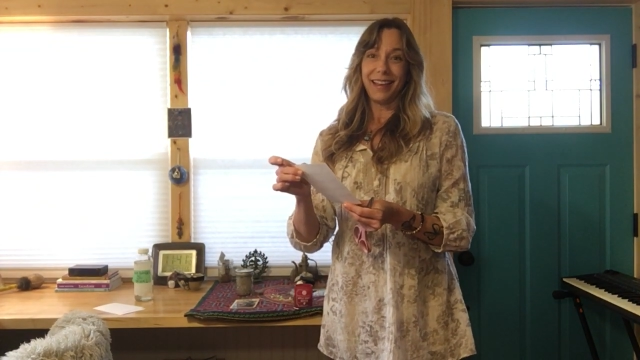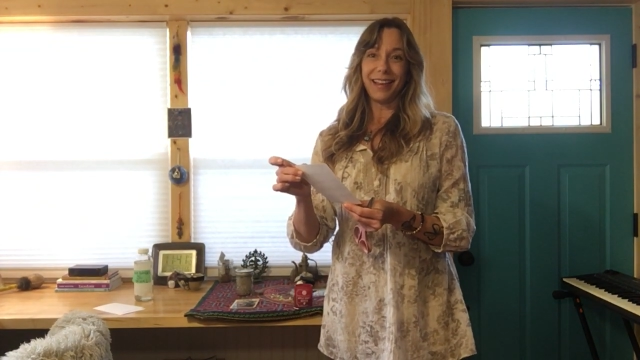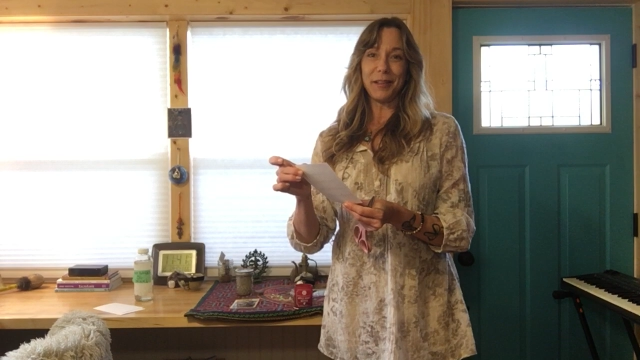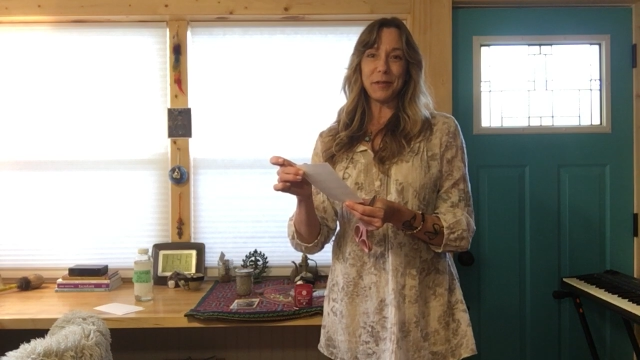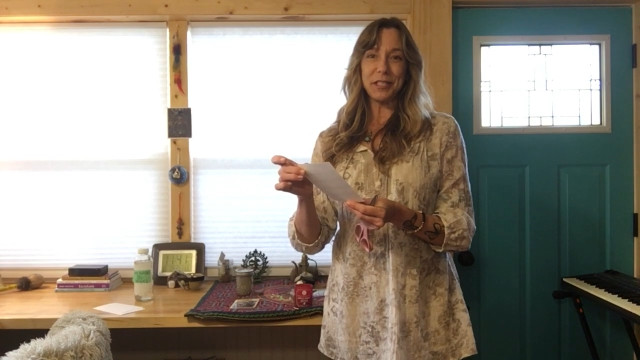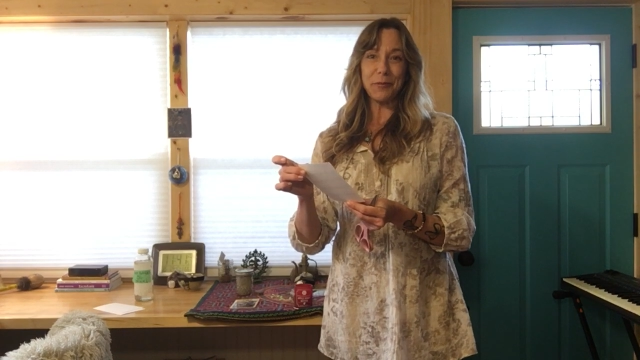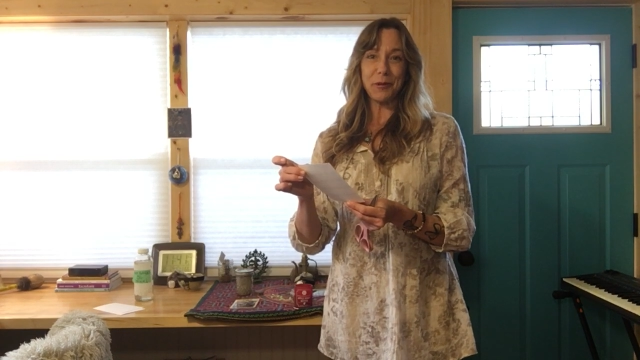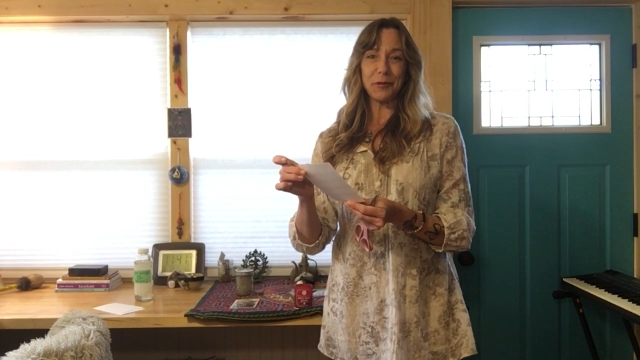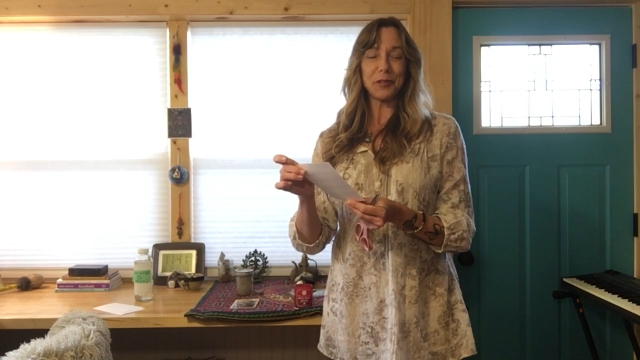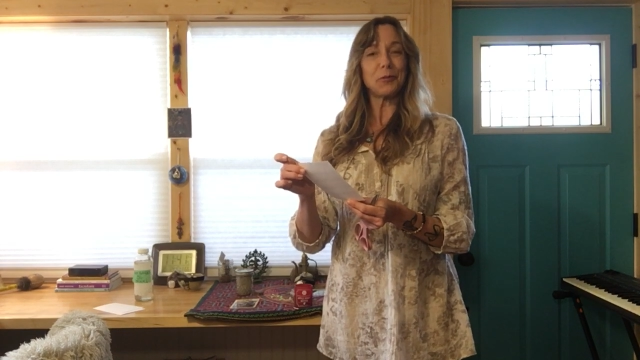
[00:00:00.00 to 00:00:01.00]
elements that
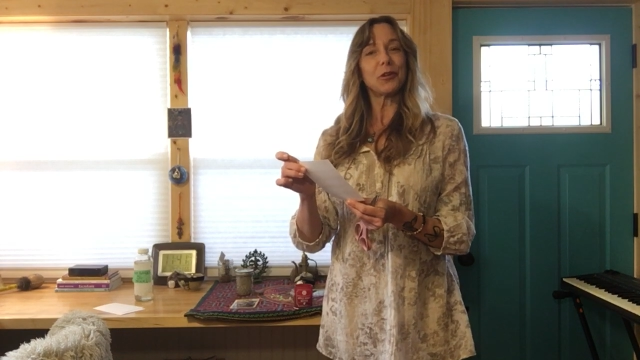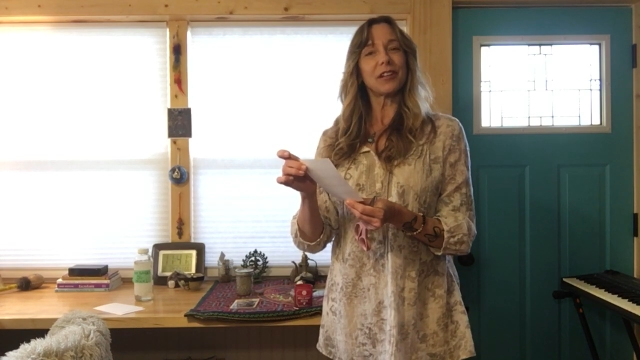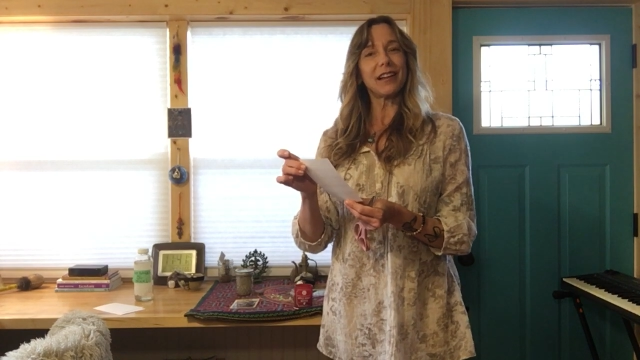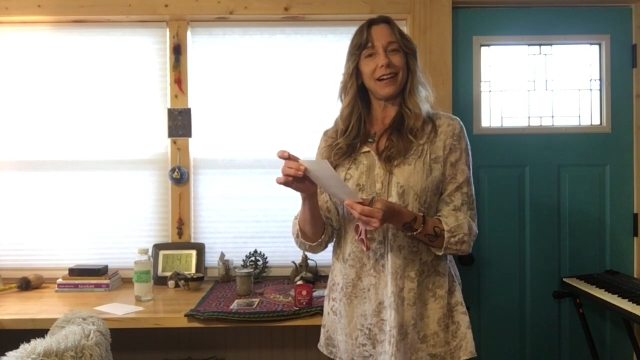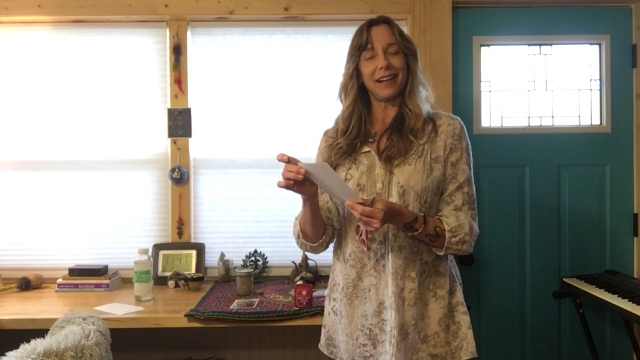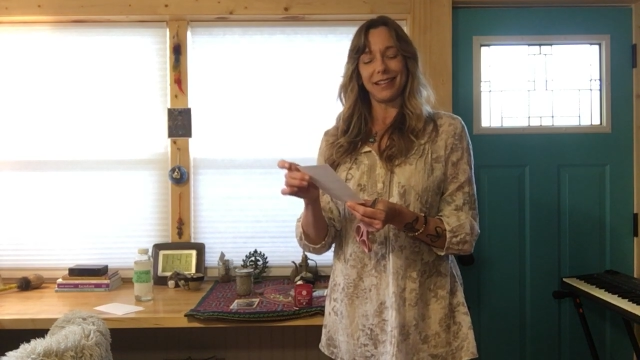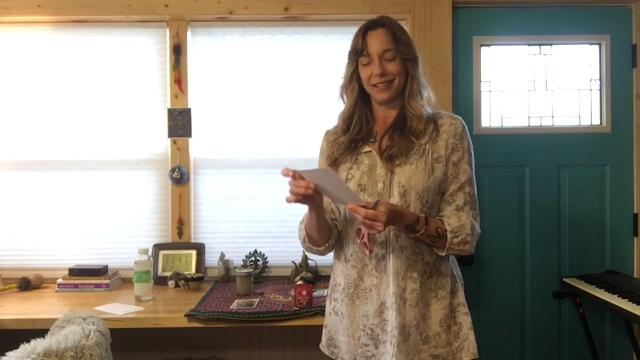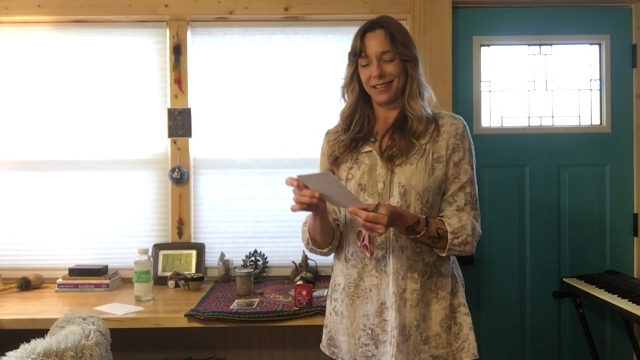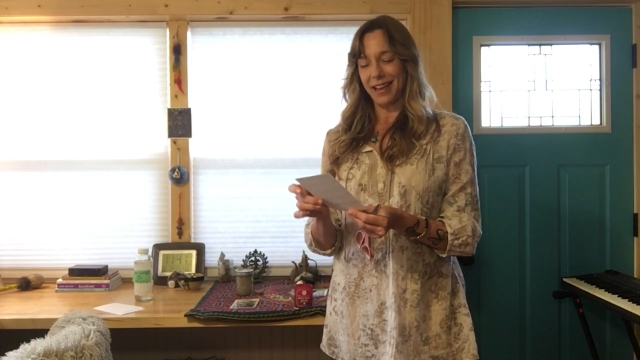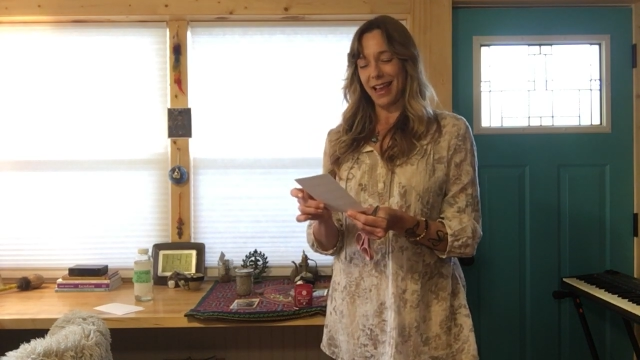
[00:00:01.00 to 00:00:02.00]
we were going to work on
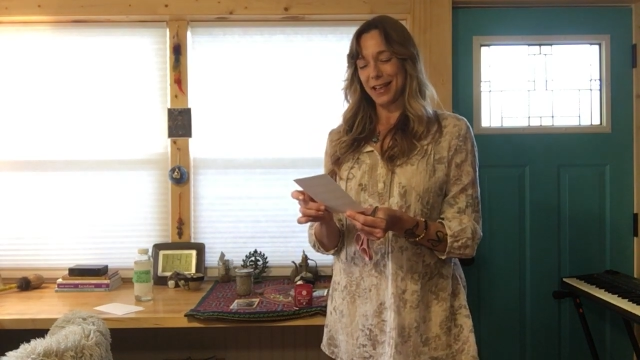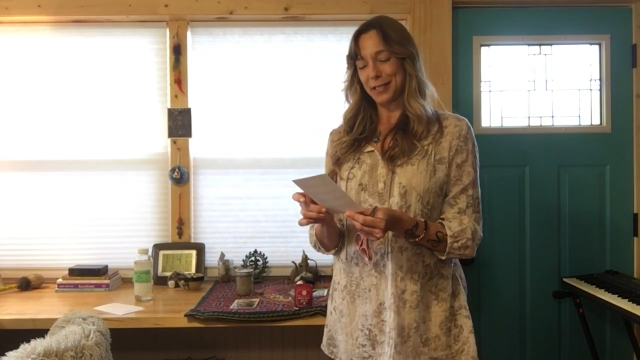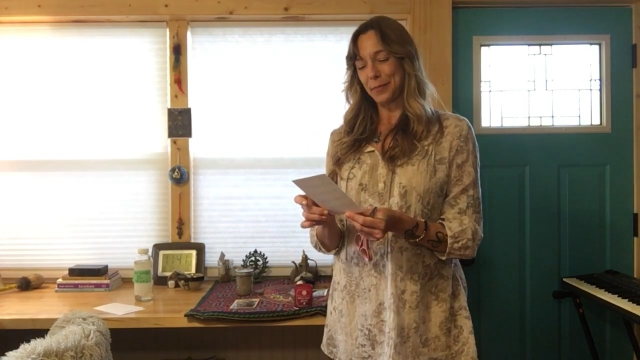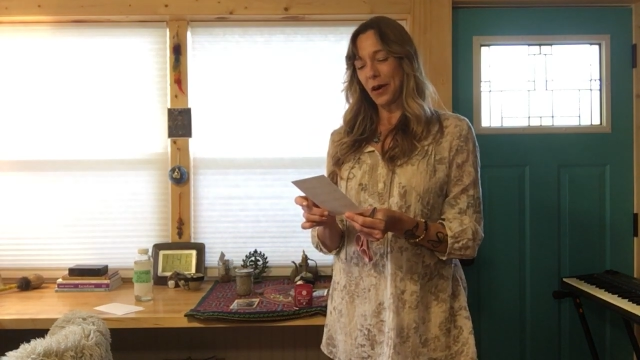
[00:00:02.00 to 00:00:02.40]
as